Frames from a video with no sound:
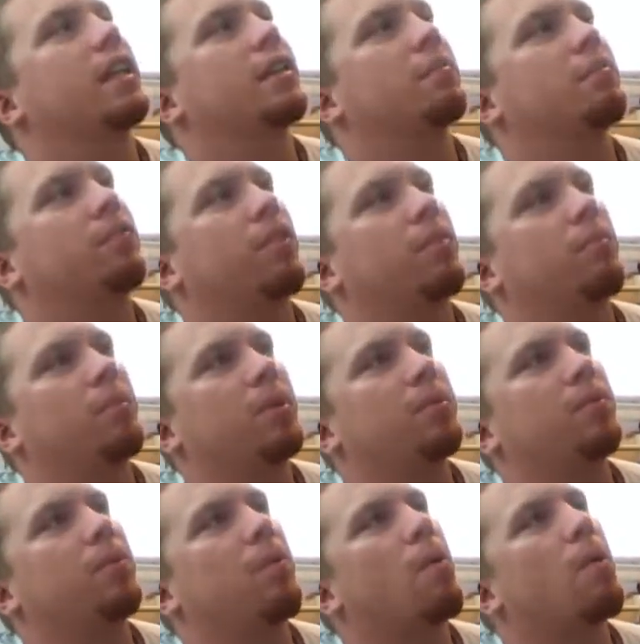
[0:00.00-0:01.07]
like from
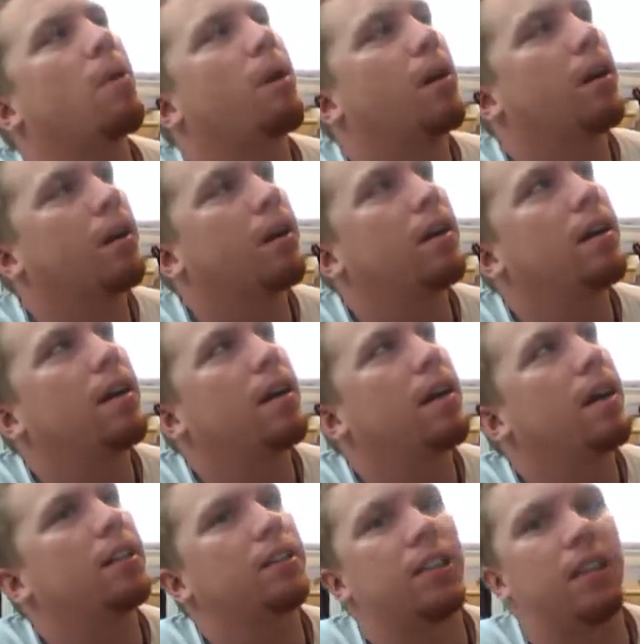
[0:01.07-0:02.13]
before
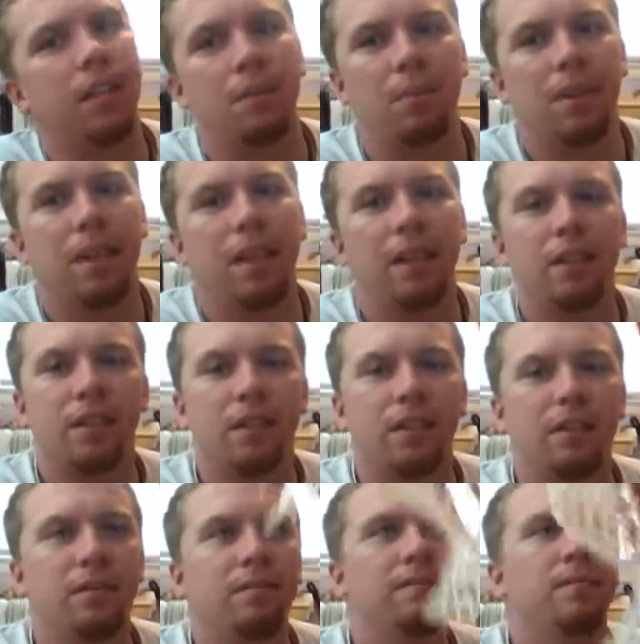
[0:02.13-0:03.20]
I started playing, so.